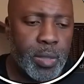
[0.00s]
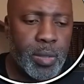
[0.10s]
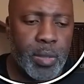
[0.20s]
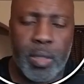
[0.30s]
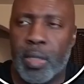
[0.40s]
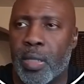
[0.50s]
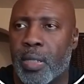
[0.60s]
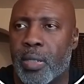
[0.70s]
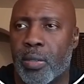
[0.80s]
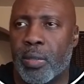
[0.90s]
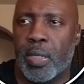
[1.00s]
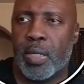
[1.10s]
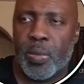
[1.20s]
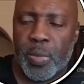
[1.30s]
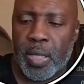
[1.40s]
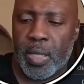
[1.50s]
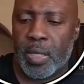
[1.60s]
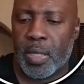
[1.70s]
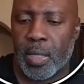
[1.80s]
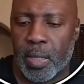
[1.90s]
Okay, so let's paste
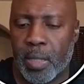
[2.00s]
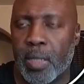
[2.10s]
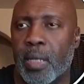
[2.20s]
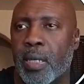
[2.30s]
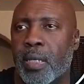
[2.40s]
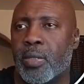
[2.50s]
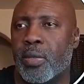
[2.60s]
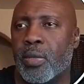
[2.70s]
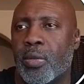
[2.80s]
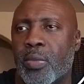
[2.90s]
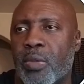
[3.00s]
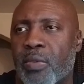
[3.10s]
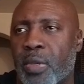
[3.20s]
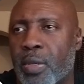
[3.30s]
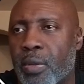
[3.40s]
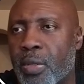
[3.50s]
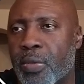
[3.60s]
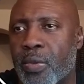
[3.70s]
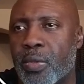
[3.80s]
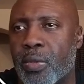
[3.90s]
that there. It's going to be very
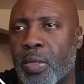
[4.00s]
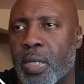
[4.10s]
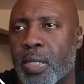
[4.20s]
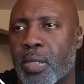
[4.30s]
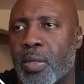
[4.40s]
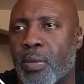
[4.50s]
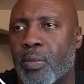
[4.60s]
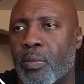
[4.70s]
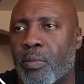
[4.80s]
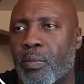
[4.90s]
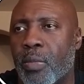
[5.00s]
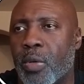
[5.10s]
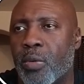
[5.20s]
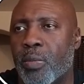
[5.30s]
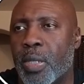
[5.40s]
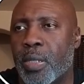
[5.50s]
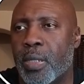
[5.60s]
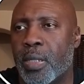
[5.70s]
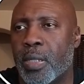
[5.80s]
useful to us in a moment.